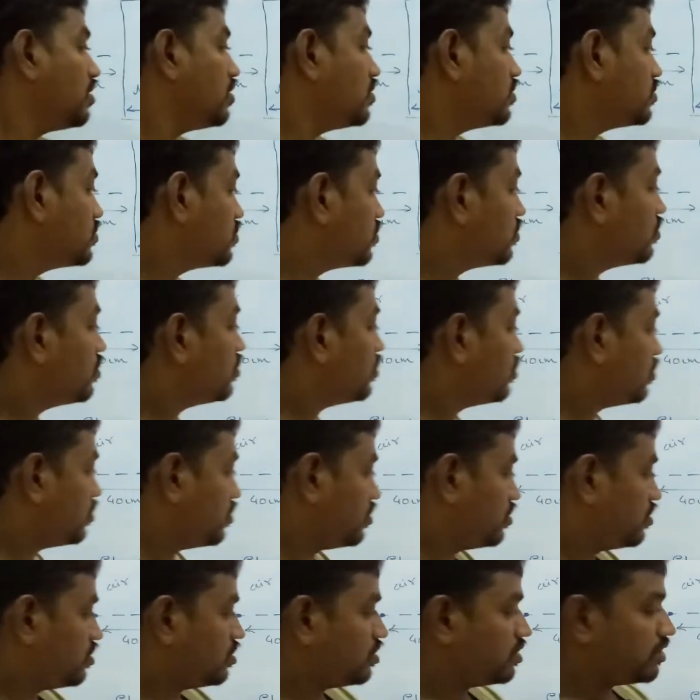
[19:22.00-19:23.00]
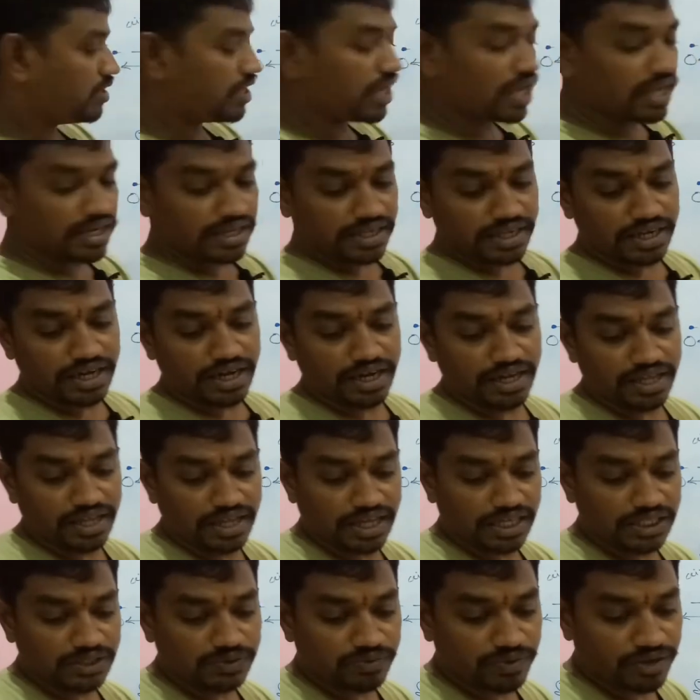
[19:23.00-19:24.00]
So calculating
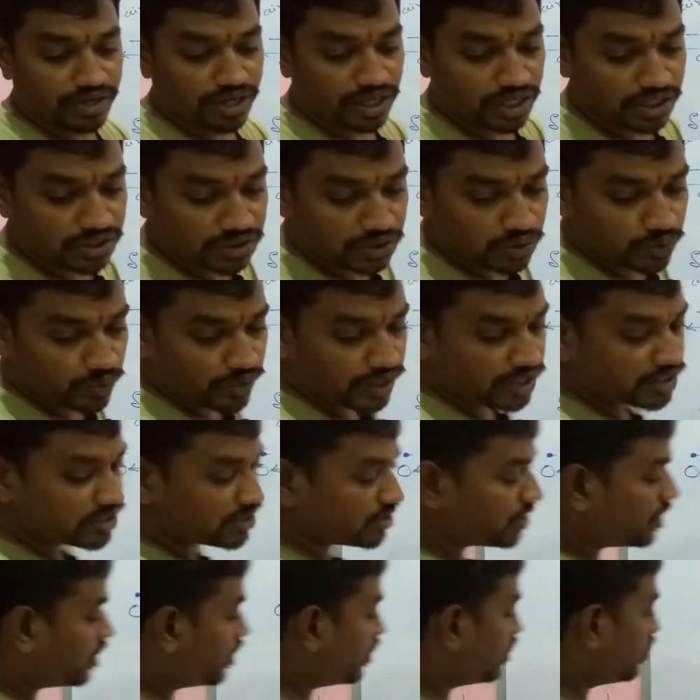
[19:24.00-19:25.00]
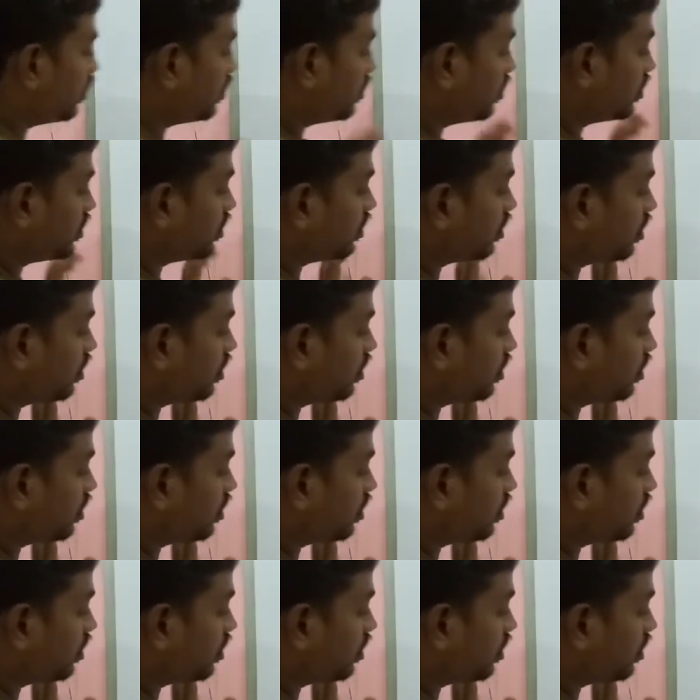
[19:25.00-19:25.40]
S1, S2, S3,